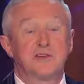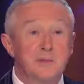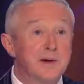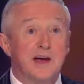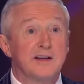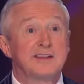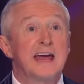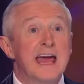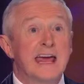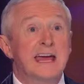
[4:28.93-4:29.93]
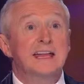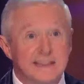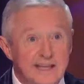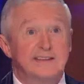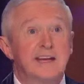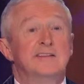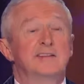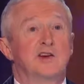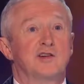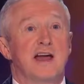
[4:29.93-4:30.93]
for you, because this is
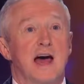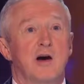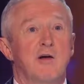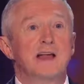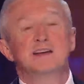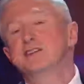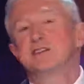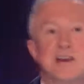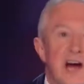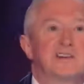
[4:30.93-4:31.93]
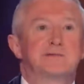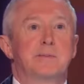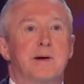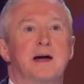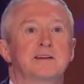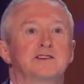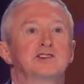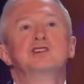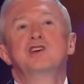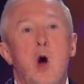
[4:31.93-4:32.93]
your now, and you deserve to be back on the
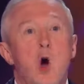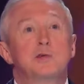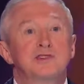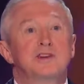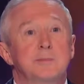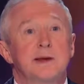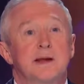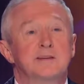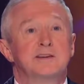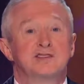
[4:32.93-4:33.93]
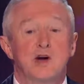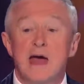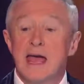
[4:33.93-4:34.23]
show. You always should have been on the show.